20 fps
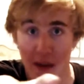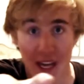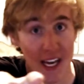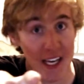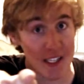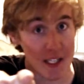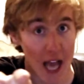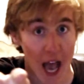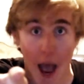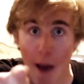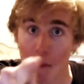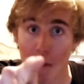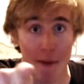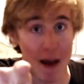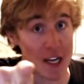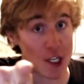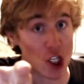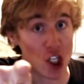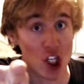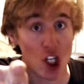because I'm
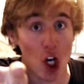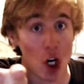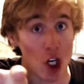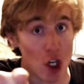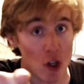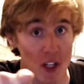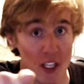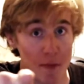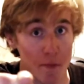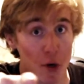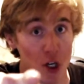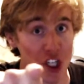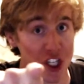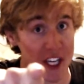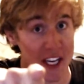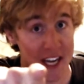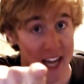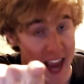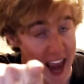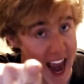about to show you this
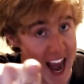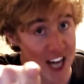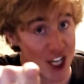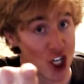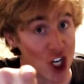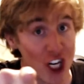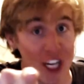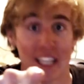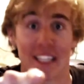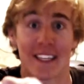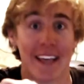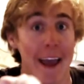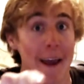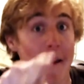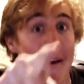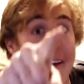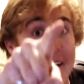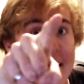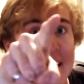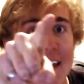person, and you're gonna
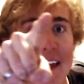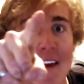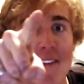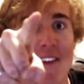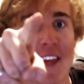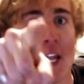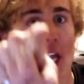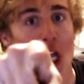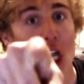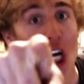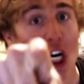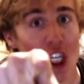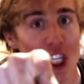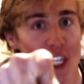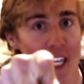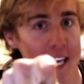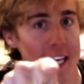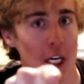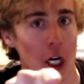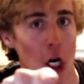say he even
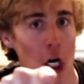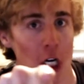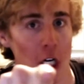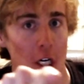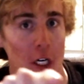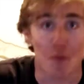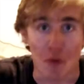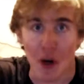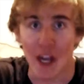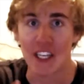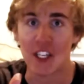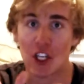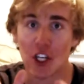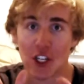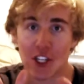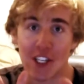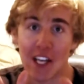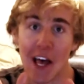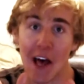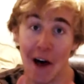looks like Connor. Brace
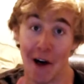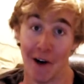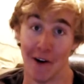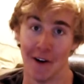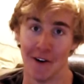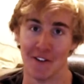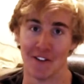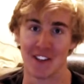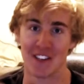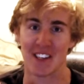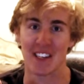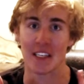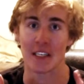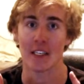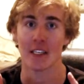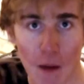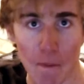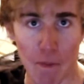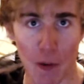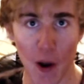
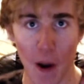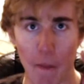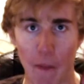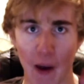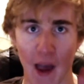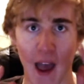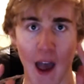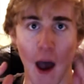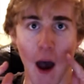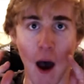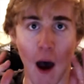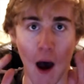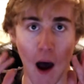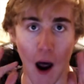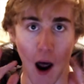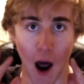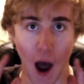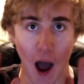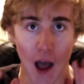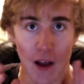yourselves. And
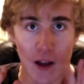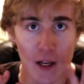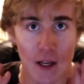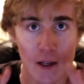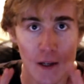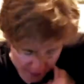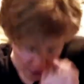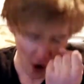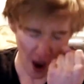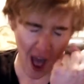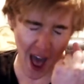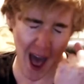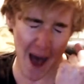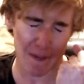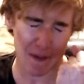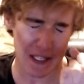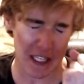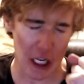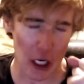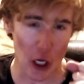prepare for
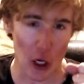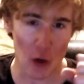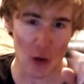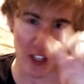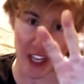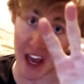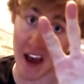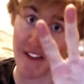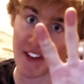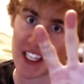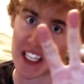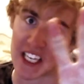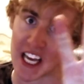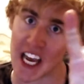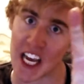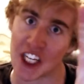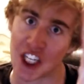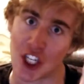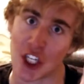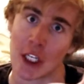absolute
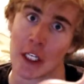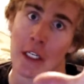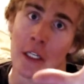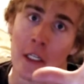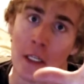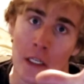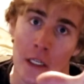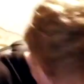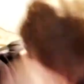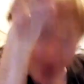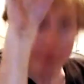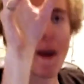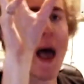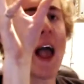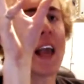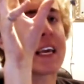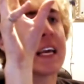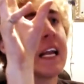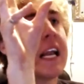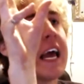devastation. The
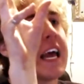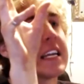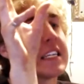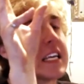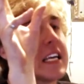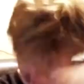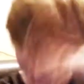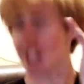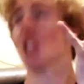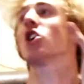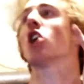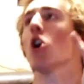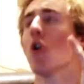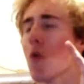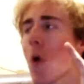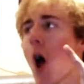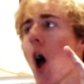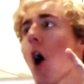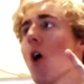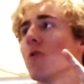immaculate and
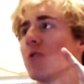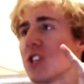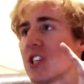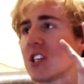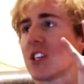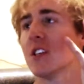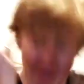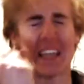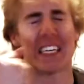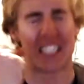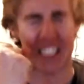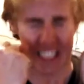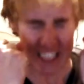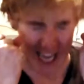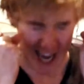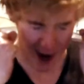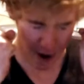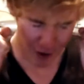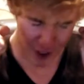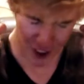gross
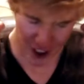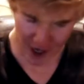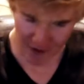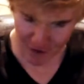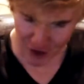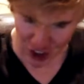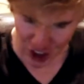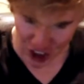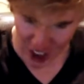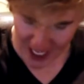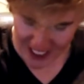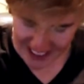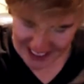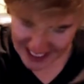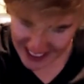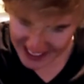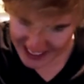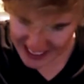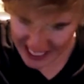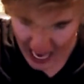miscarriage of
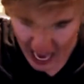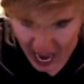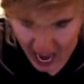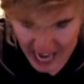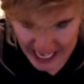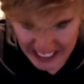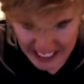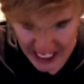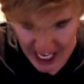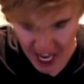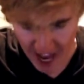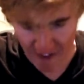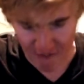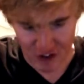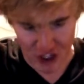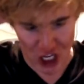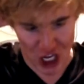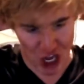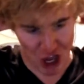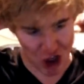justice I
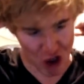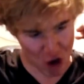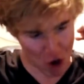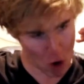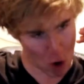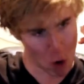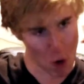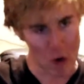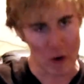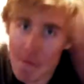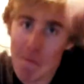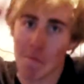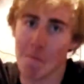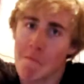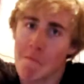give you...